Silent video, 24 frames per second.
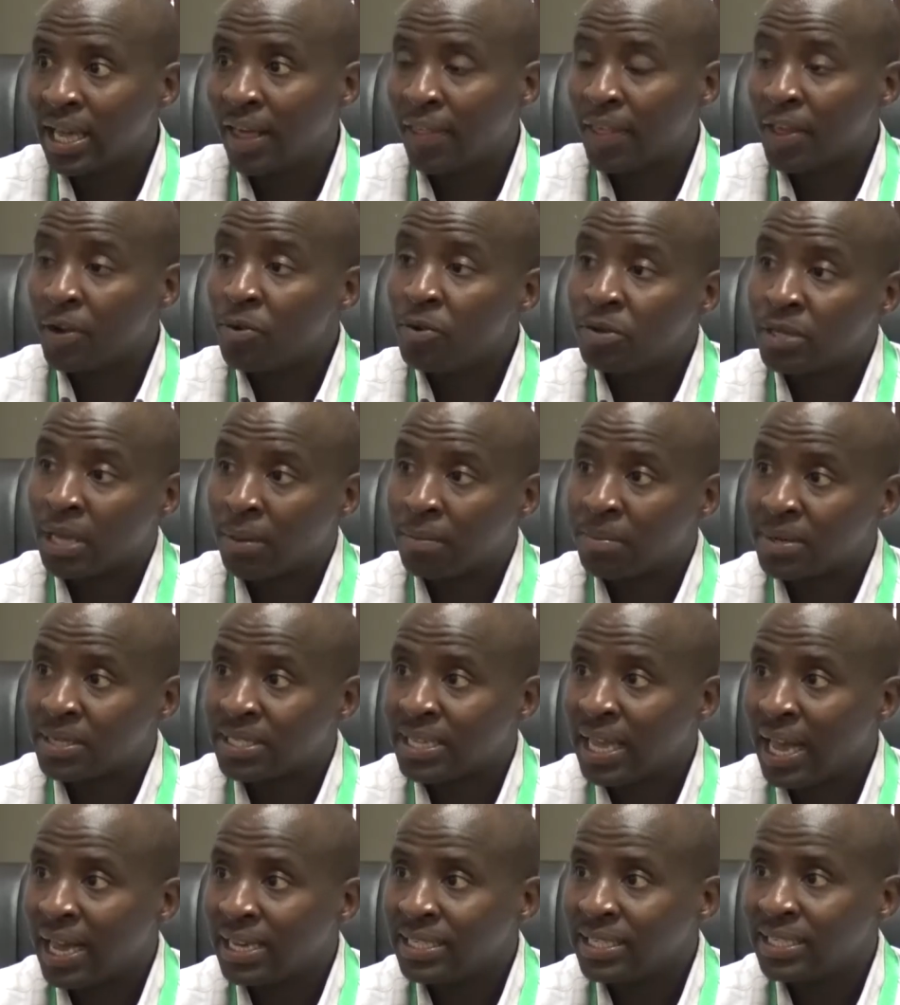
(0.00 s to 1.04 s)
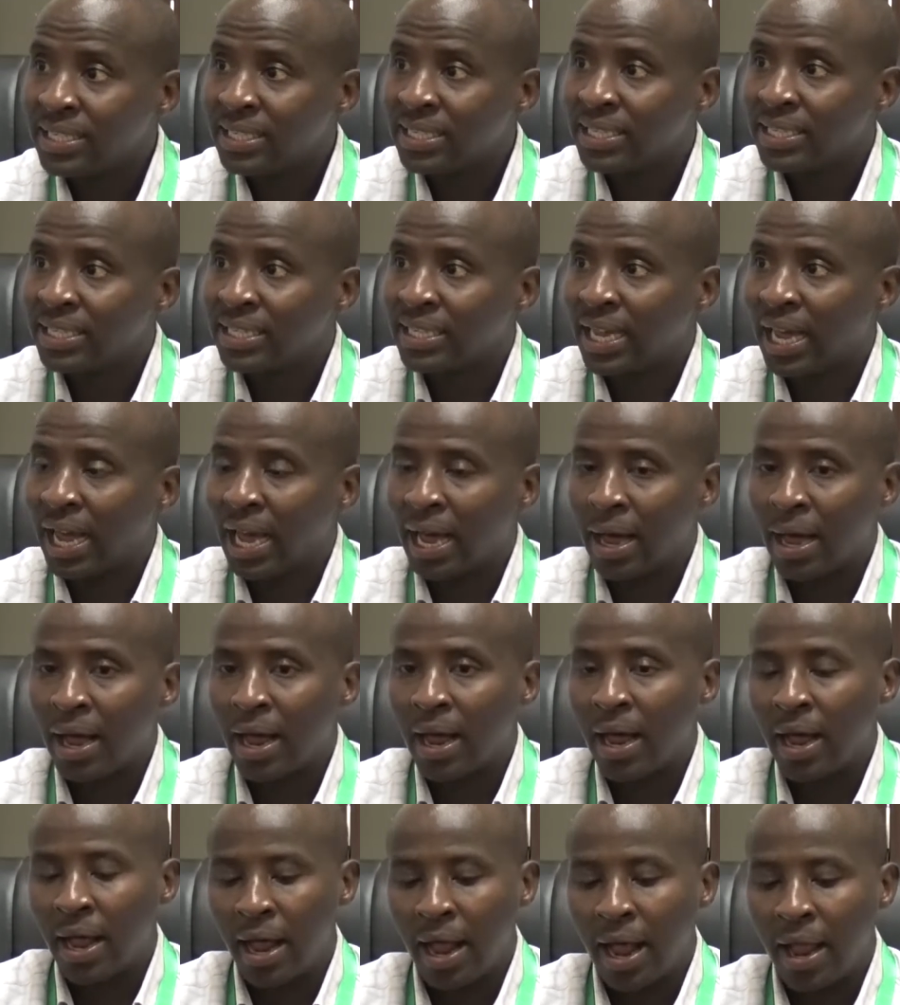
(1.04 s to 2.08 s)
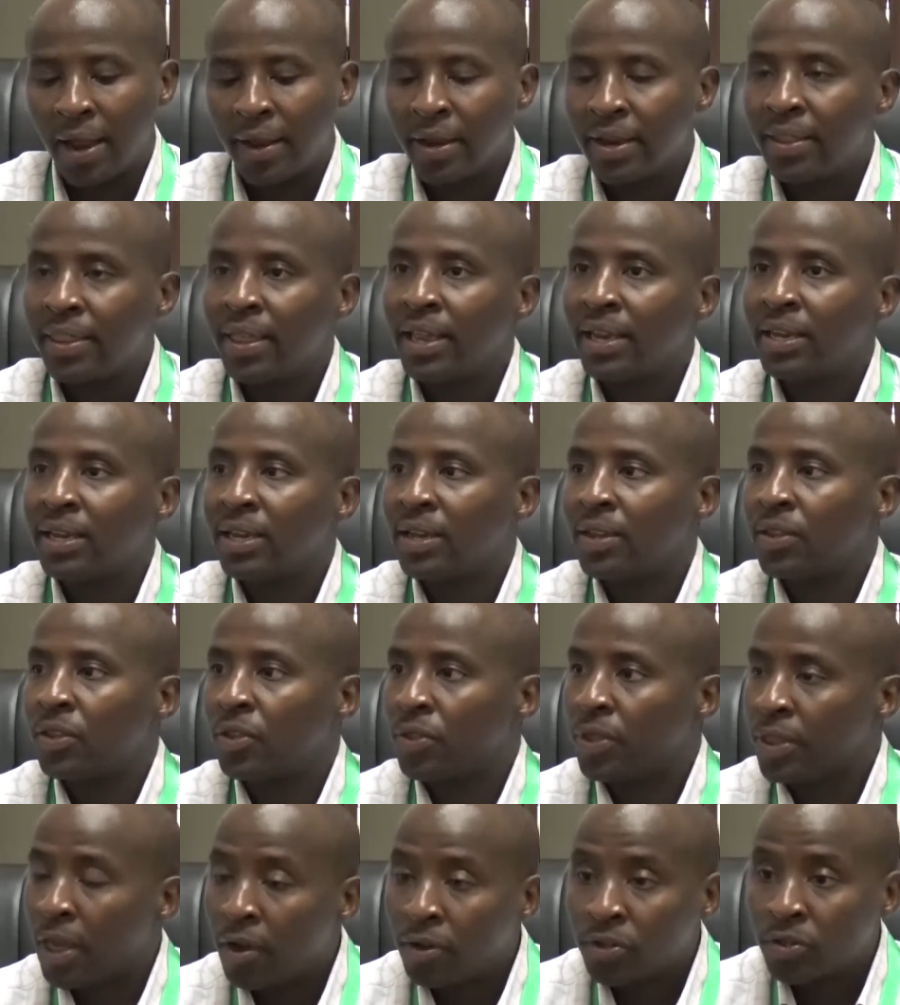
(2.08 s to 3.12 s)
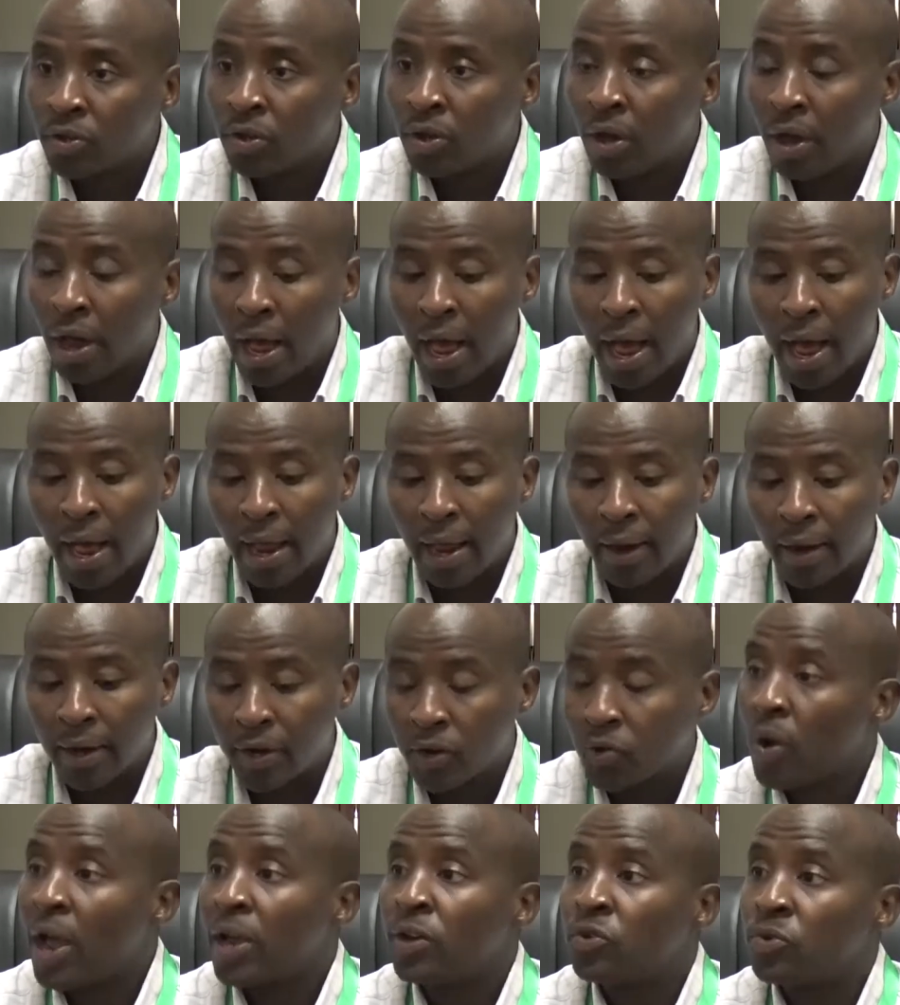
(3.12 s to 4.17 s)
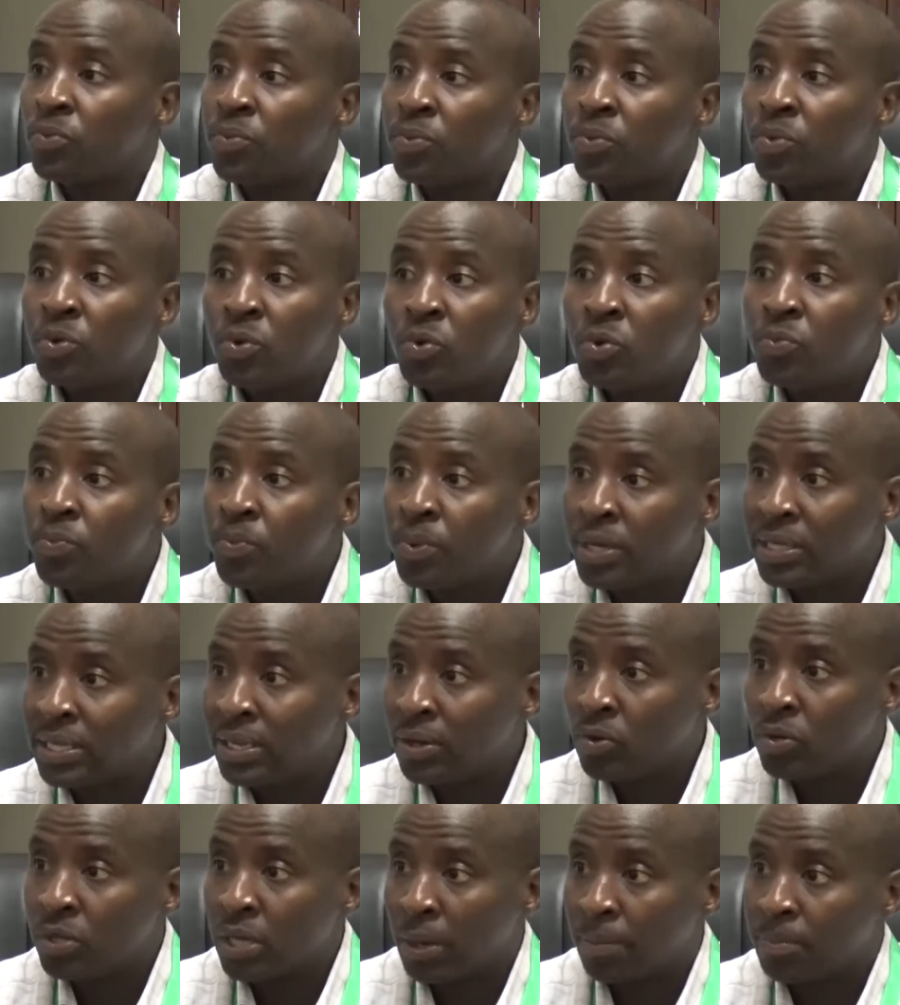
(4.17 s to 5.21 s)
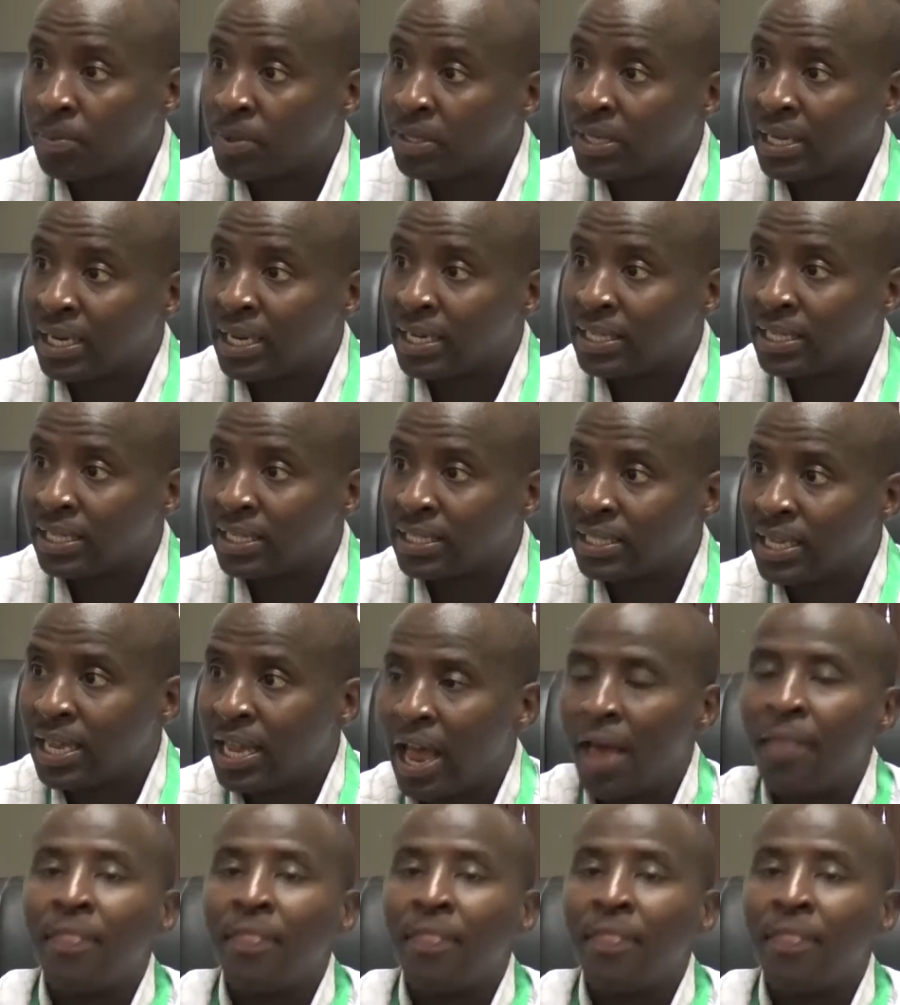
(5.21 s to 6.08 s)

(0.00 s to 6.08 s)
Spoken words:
they do some research, and then they also are required to do some presentations,